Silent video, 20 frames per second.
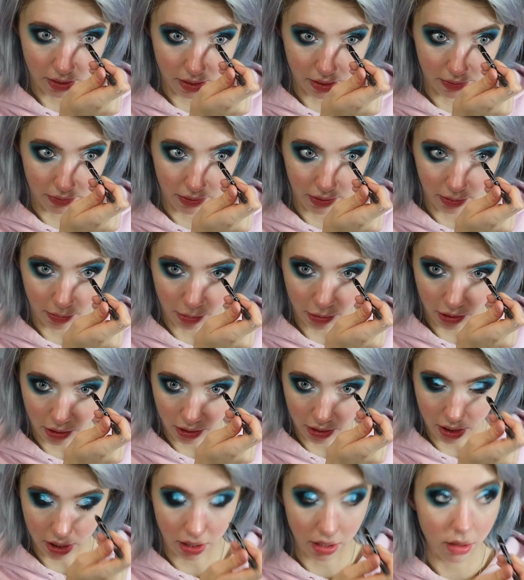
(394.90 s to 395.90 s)
Obviously
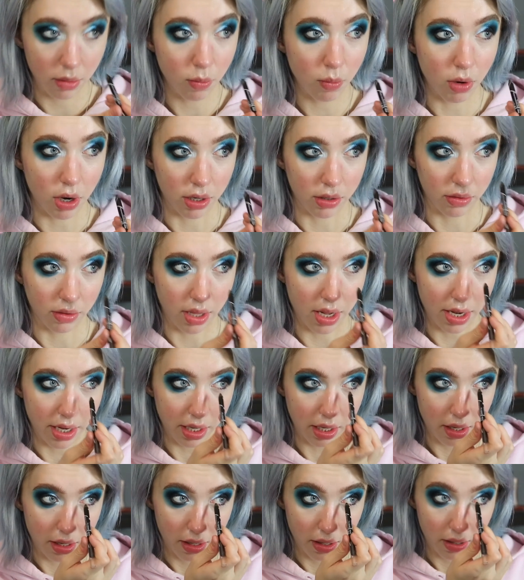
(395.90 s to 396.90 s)
putting that in the
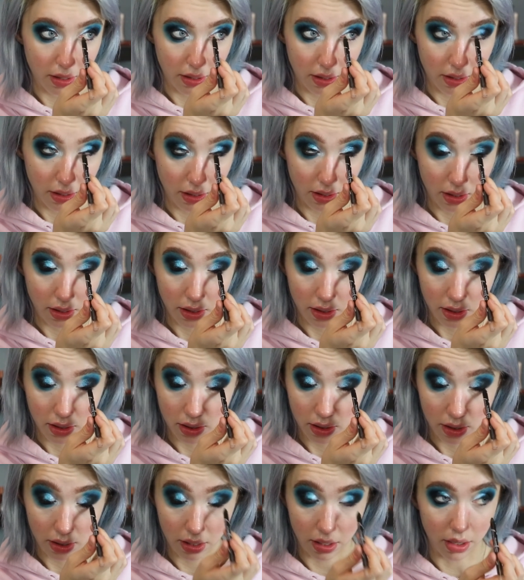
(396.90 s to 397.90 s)
waterline.
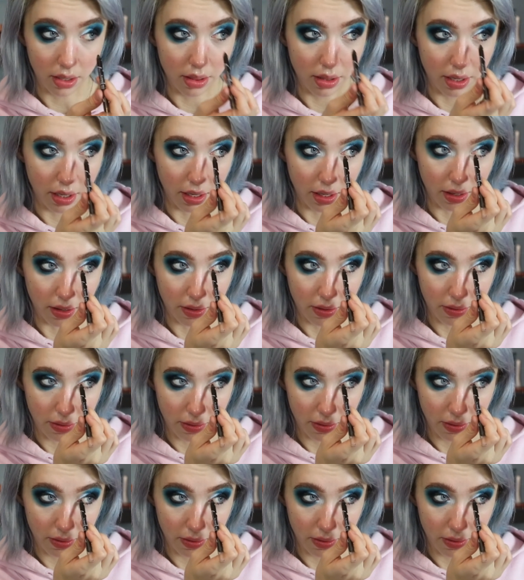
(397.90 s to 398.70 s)
And then